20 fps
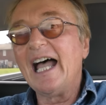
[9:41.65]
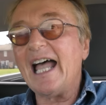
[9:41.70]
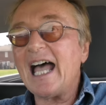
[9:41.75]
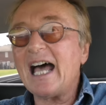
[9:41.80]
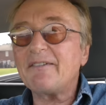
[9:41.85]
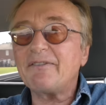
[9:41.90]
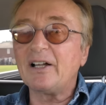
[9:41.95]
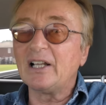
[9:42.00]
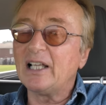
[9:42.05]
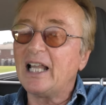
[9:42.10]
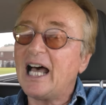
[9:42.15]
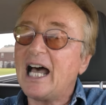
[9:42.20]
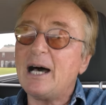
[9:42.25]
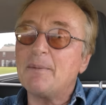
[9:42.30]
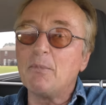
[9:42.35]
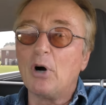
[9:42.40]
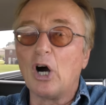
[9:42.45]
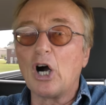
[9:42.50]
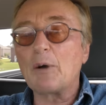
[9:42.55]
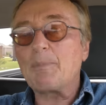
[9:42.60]
have a lot
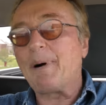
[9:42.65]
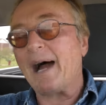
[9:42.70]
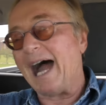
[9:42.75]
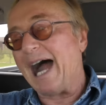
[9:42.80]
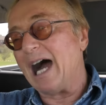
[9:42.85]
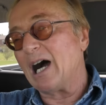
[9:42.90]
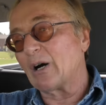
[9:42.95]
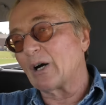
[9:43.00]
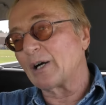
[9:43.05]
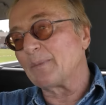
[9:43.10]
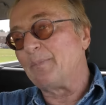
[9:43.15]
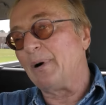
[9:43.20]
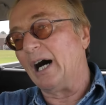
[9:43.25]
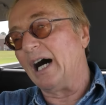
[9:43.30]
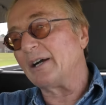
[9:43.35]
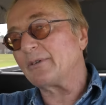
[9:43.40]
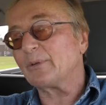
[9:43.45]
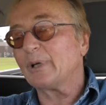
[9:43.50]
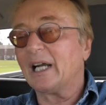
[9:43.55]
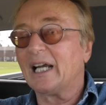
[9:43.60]
more power,
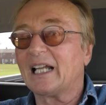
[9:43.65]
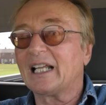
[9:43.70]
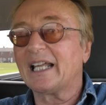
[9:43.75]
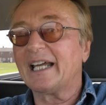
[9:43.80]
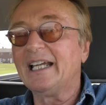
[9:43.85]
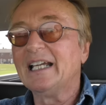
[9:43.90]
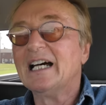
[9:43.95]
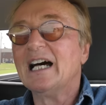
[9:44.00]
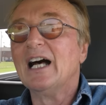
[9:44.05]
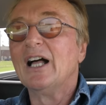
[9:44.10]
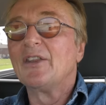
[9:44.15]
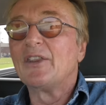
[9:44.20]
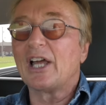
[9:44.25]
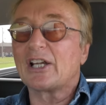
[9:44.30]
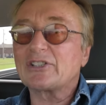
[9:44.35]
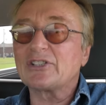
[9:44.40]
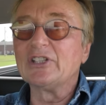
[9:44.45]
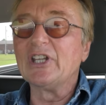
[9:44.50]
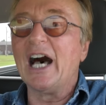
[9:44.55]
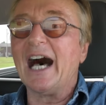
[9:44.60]
but really,
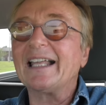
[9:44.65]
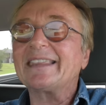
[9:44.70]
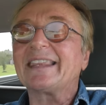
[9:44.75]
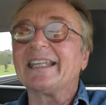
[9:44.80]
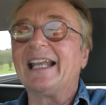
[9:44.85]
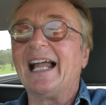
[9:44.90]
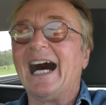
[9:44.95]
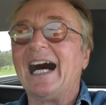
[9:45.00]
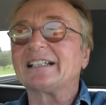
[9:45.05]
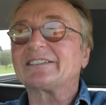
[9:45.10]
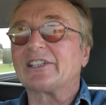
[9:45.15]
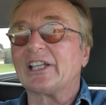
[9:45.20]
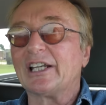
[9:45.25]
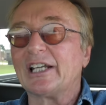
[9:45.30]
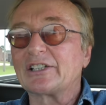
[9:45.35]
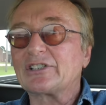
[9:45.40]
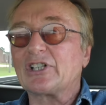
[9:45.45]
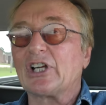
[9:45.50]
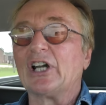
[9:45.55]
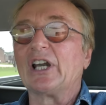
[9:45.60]
there's nothing out that
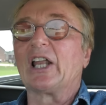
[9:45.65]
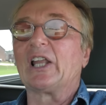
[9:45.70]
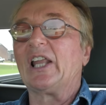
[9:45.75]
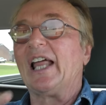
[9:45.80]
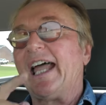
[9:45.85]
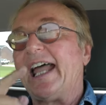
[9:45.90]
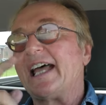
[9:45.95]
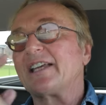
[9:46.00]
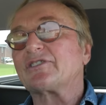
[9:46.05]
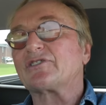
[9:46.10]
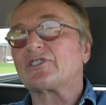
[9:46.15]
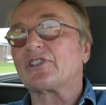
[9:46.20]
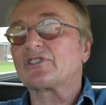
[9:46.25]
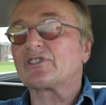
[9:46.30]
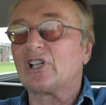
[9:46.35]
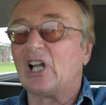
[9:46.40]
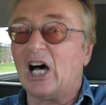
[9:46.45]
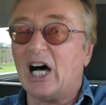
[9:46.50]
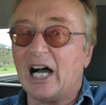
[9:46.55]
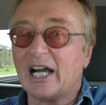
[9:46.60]
it's gonna last as
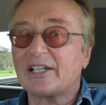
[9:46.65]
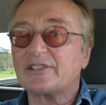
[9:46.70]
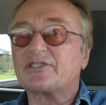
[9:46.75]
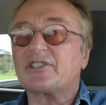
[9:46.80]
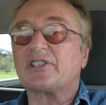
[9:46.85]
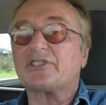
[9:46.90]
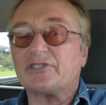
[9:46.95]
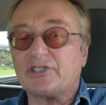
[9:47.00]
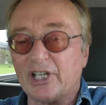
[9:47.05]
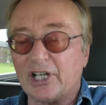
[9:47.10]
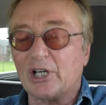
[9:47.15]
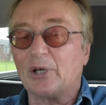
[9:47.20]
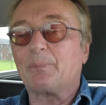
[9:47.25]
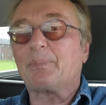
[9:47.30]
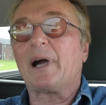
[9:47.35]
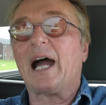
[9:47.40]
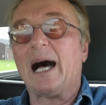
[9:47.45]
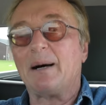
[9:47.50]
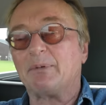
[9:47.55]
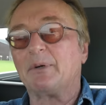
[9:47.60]
long as this thing will
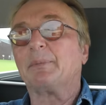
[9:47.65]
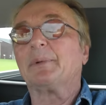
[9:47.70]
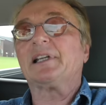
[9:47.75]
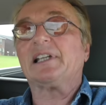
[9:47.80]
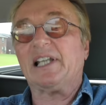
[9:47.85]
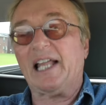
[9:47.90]
probably